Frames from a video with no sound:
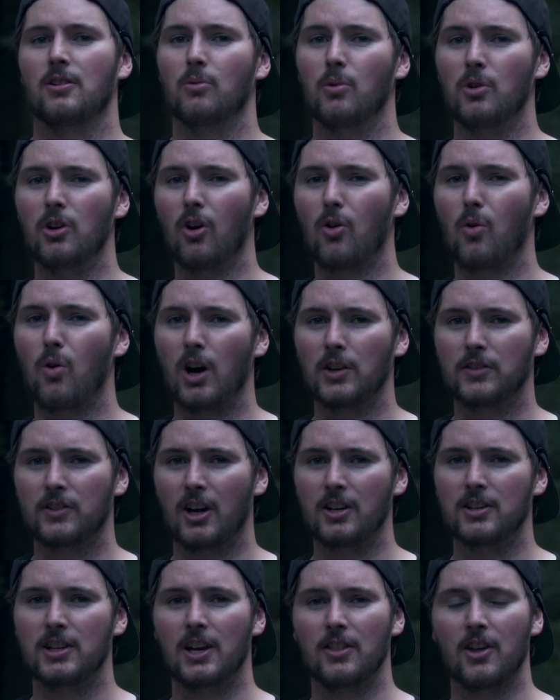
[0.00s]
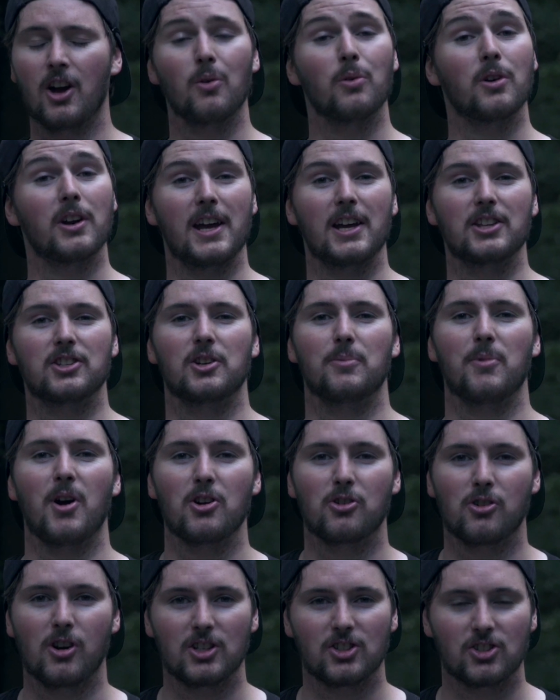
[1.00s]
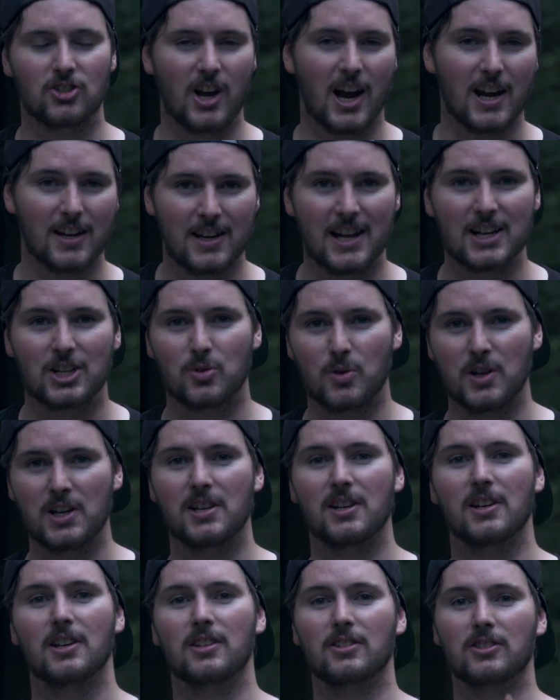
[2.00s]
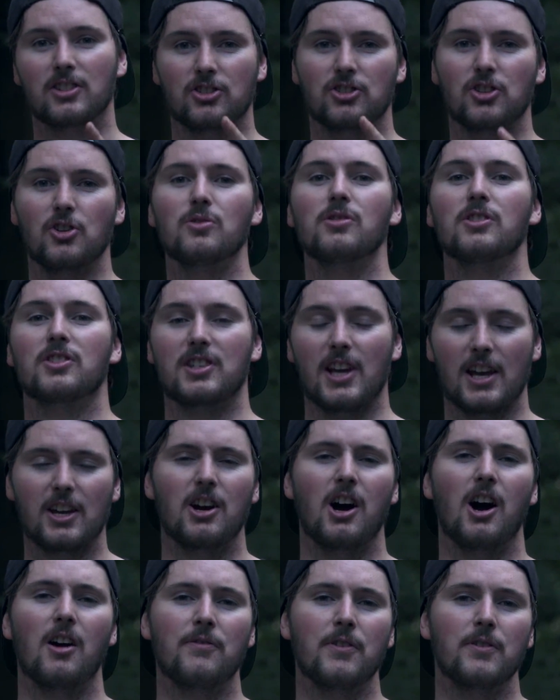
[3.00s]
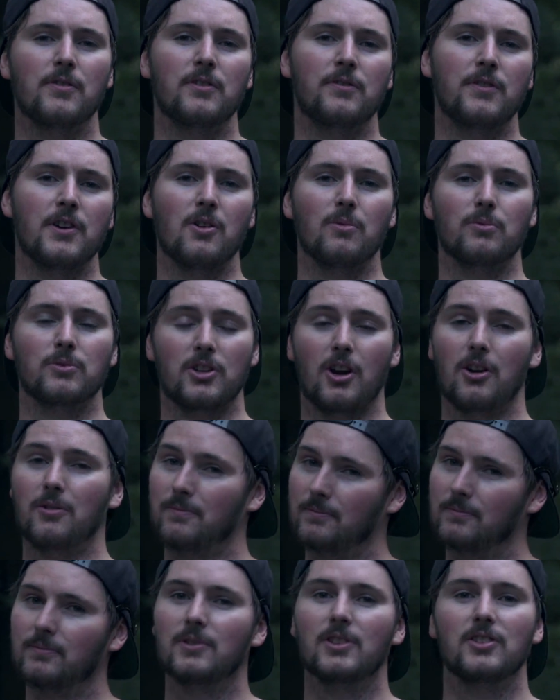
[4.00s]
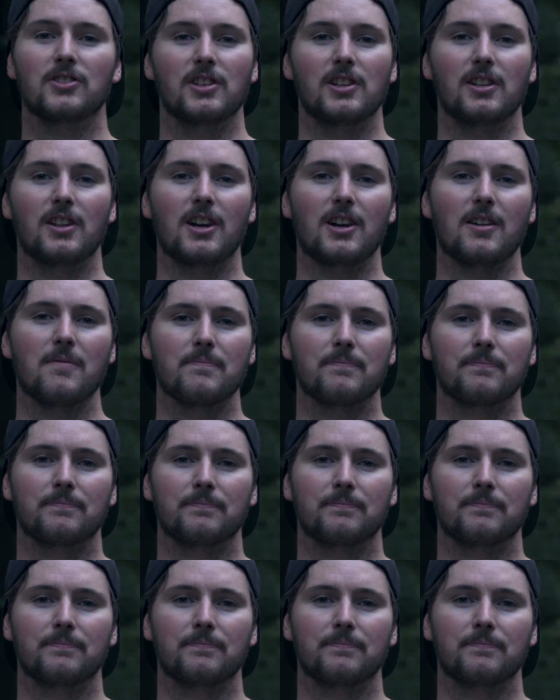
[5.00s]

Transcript: We're not quite done yet though. We're gonna head to the motocross track next week to shoot the second half of the film. So see you there.